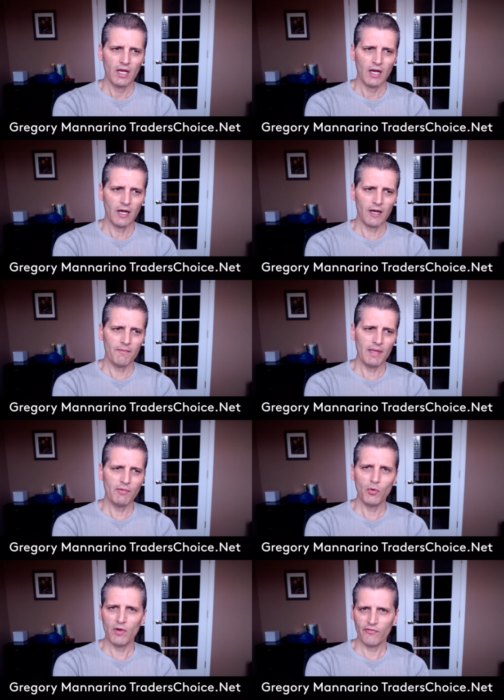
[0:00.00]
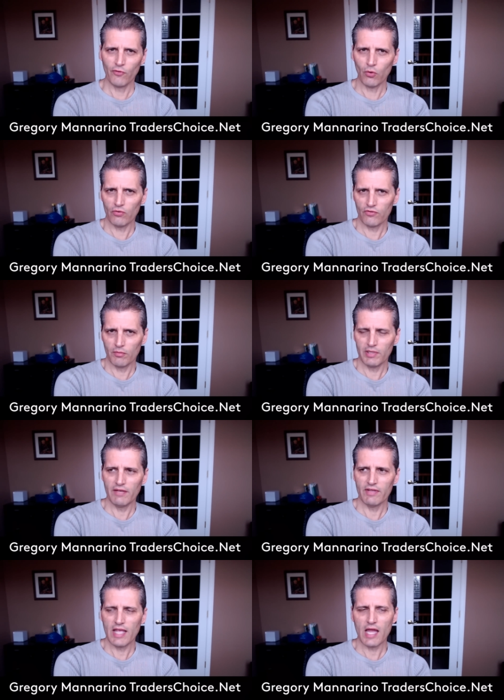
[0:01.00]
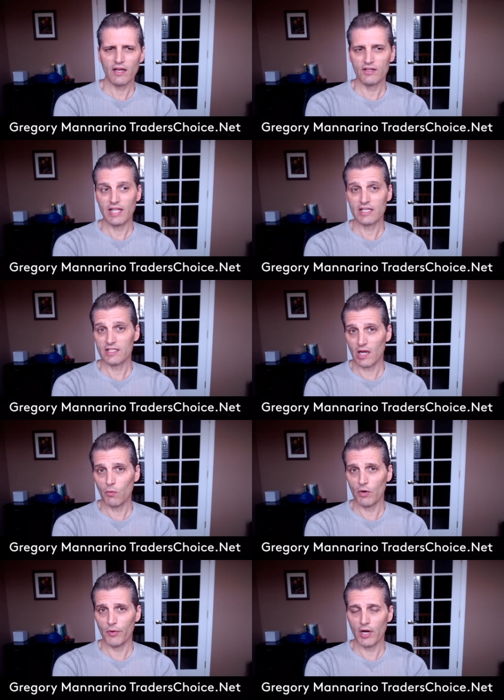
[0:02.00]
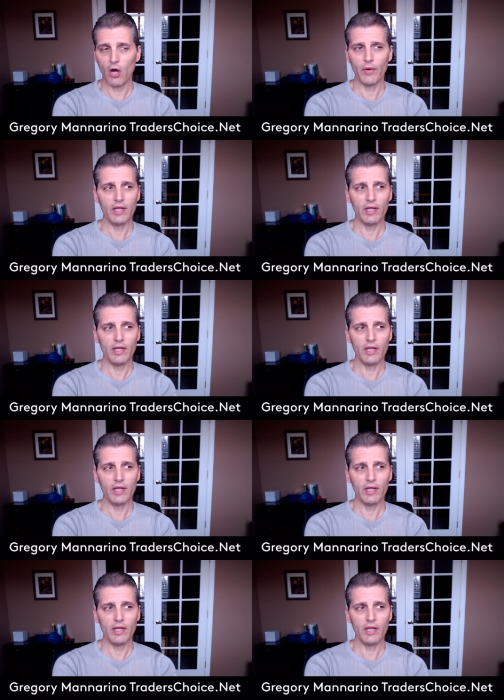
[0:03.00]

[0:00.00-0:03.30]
Uh, maybe we're fools to believe in that because that's not where we're going.